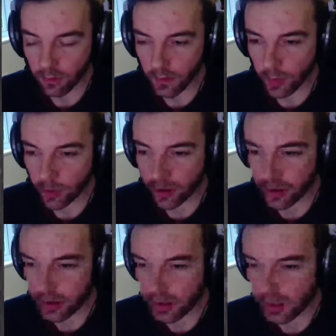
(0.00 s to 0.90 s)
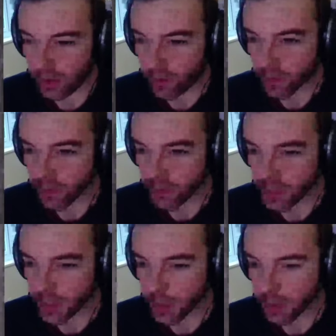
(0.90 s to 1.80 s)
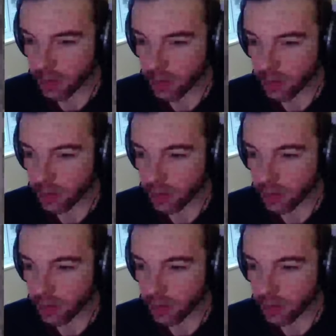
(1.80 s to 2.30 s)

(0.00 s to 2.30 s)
reverberation time with some slap back on the walls.